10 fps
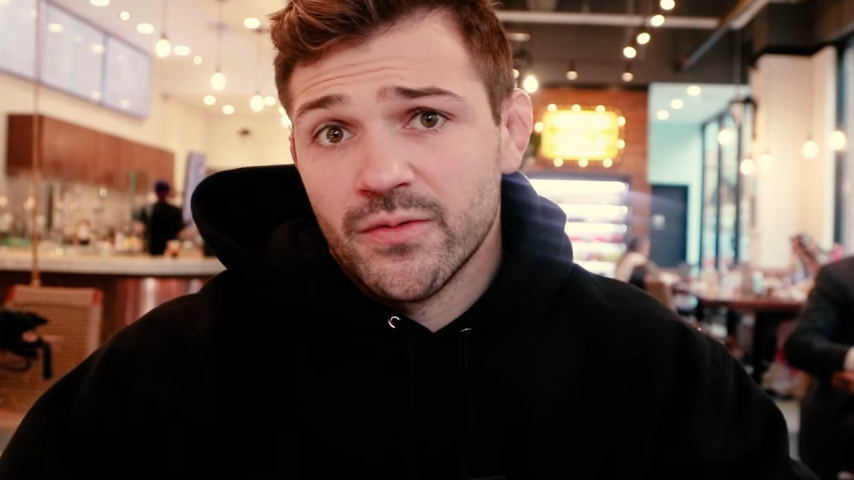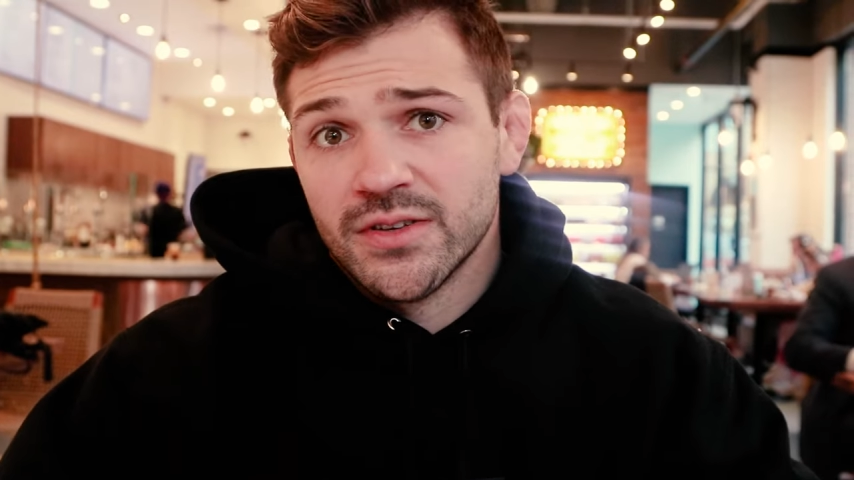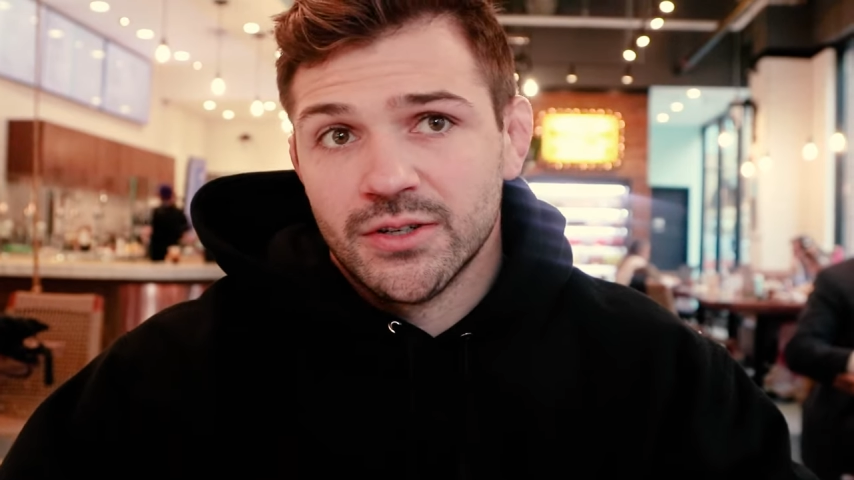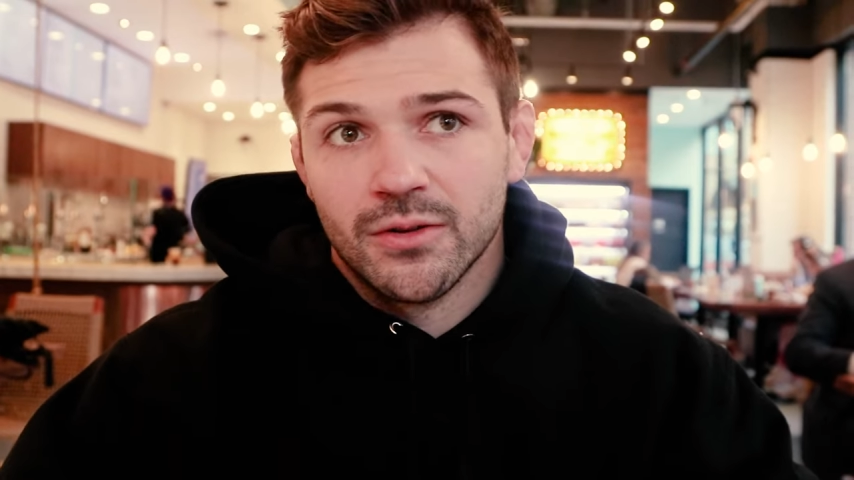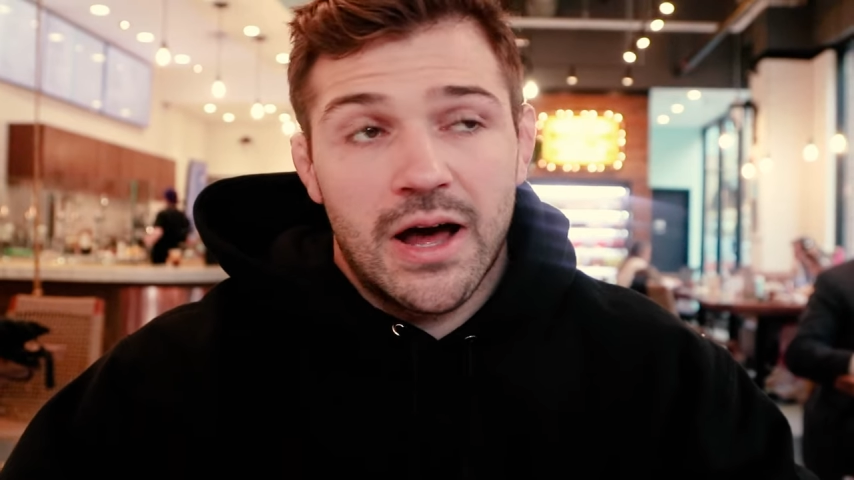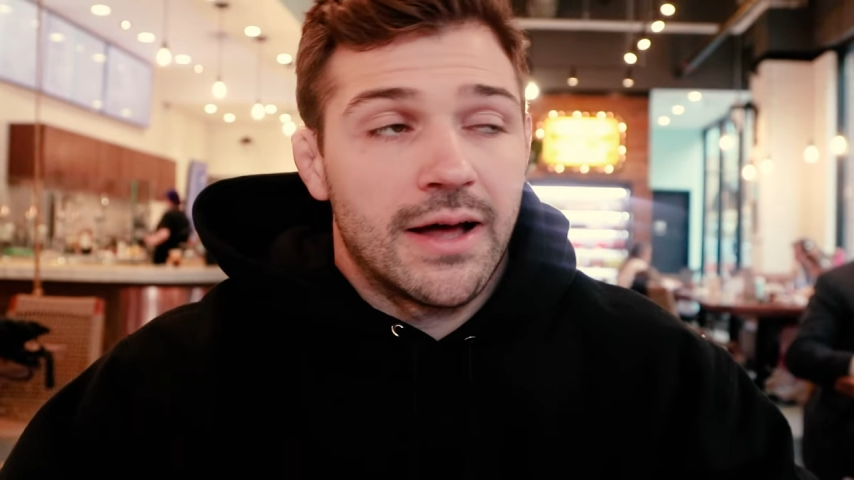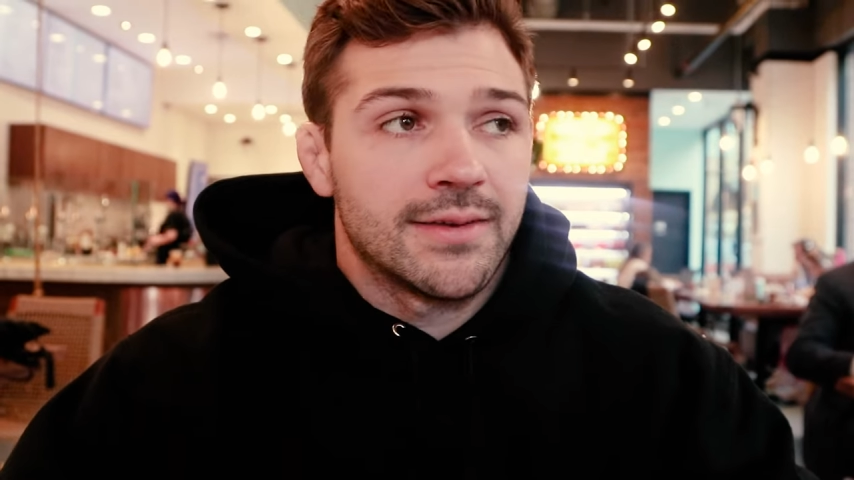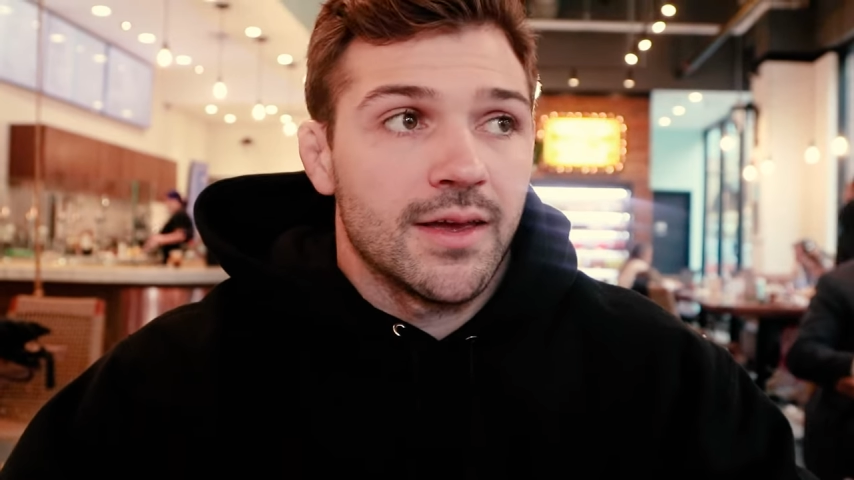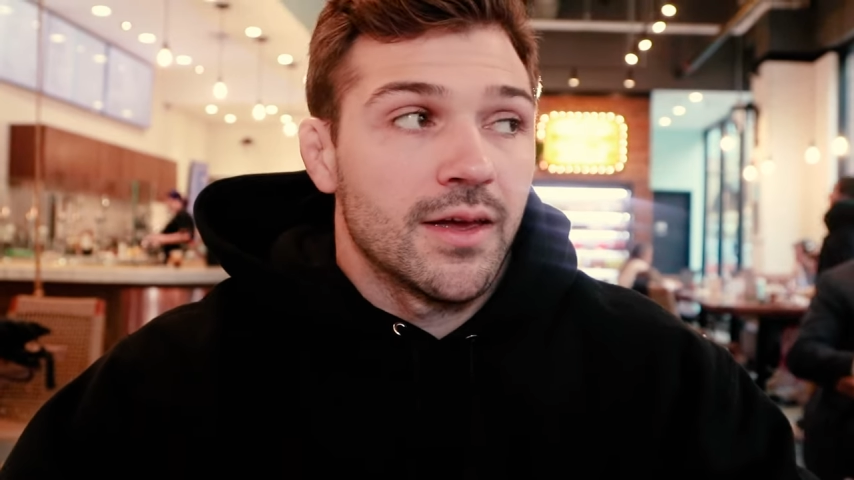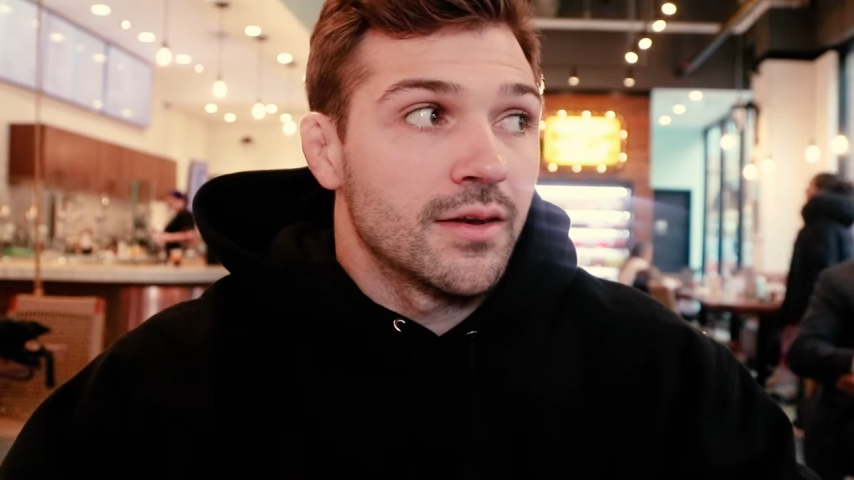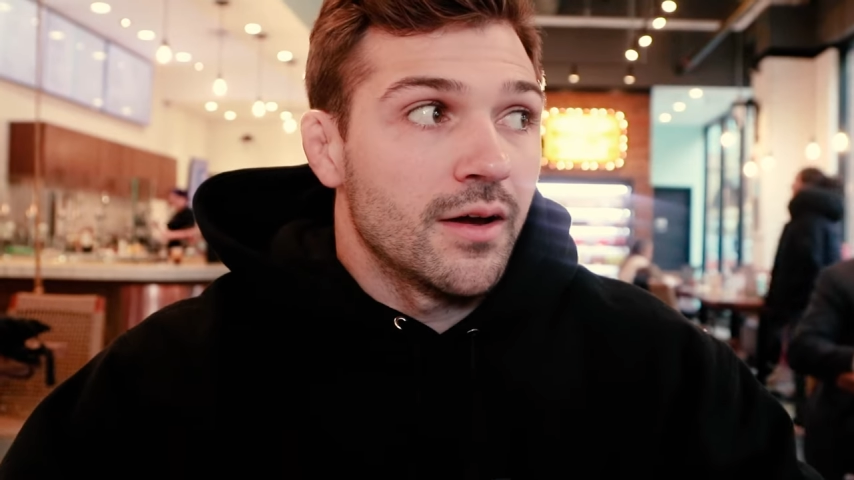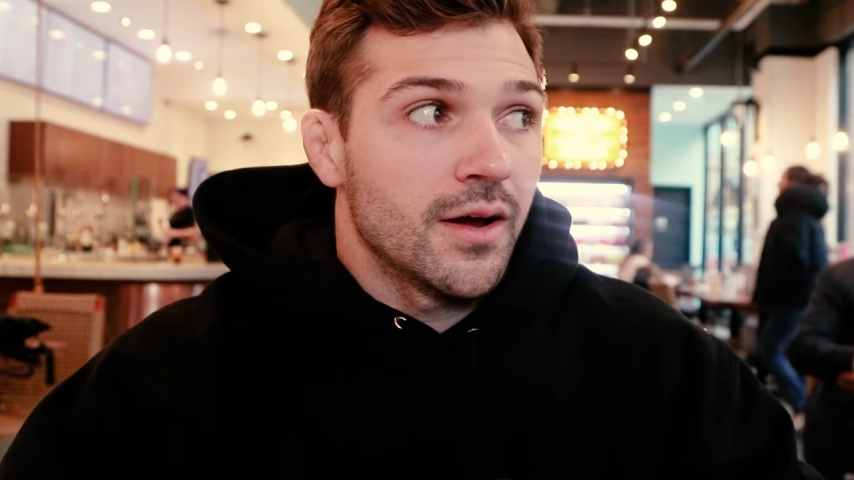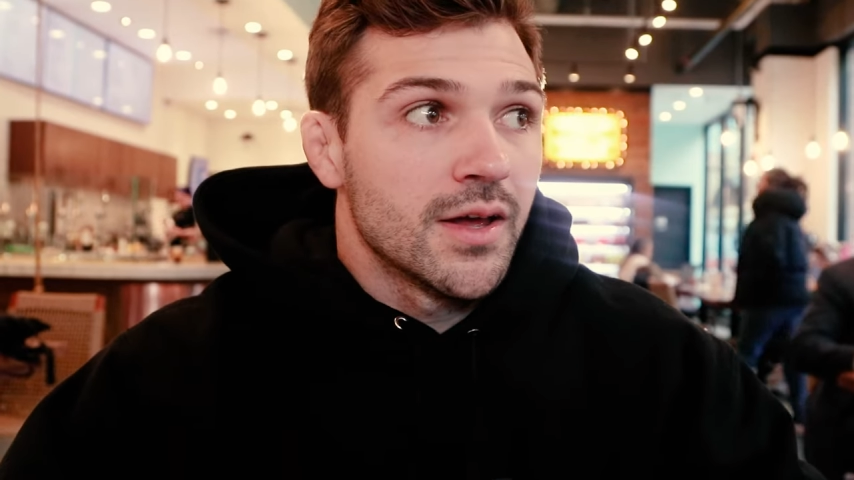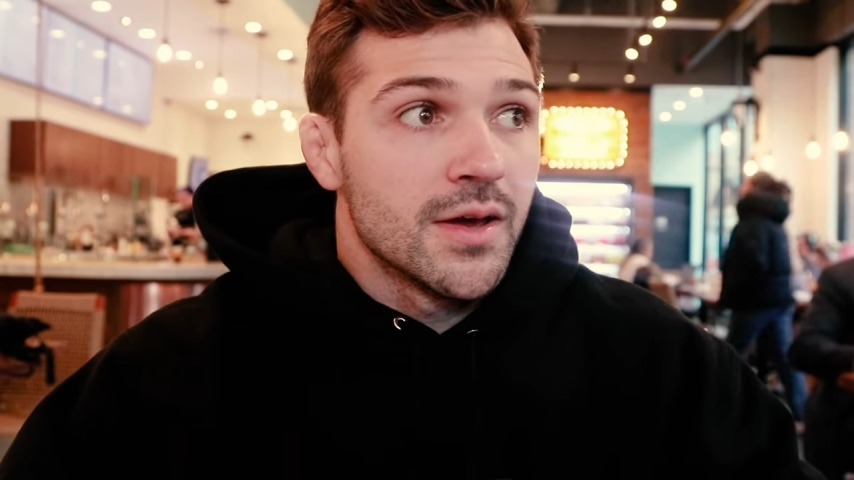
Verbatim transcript: we visit a lot, and uh,